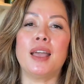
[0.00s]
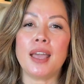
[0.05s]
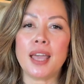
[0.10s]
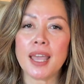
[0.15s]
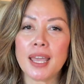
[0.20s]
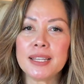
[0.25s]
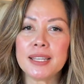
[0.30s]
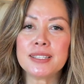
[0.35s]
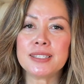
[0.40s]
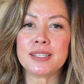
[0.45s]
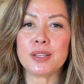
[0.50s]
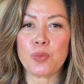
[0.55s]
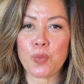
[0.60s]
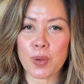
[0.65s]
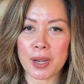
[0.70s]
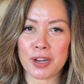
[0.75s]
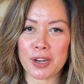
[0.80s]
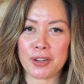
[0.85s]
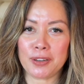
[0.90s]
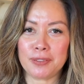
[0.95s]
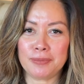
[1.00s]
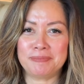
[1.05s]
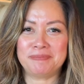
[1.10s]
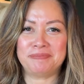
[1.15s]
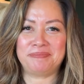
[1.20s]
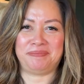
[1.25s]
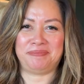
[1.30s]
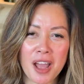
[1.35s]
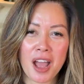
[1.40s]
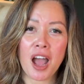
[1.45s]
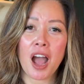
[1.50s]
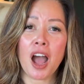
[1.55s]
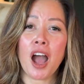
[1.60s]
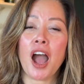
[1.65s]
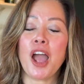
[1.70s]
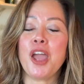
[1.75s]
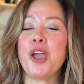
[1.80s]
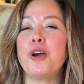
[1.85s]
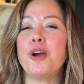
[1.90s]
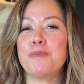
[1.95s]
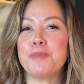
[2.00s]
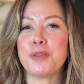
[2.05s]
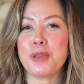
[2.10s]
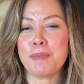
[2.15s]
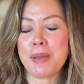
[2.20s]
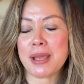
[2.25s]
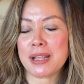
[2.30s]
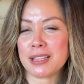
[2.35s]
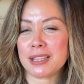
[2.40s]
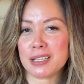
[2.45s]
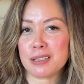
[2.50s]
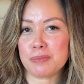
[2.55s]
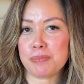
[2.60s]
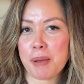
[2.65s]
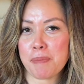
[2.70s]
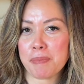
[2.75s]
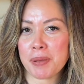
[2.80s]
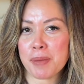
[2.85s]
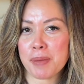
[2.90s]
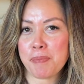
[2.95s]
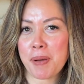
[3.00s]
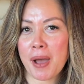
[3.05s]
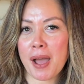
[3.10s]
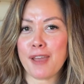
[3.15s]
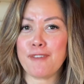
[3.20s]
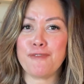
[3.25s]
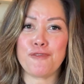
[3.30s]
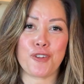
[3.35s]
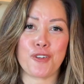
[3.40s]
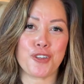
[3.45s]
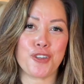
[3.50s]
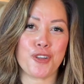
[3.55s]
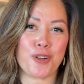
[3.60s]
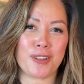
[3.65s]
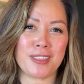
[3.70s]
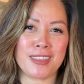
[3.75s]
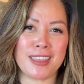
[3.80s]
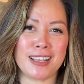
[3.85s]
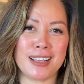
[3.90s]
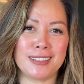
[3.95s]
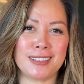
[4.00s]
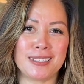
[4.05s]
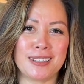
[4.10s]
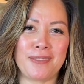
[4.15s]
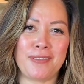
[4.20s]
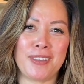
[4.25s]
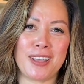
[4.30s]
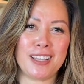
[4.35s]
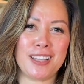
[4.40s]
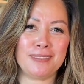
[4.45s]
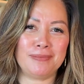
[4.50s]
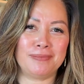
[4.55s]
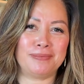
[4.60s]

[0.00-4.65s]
It's a winner. I hope you make this pumpkin pie for your Thanksgiving.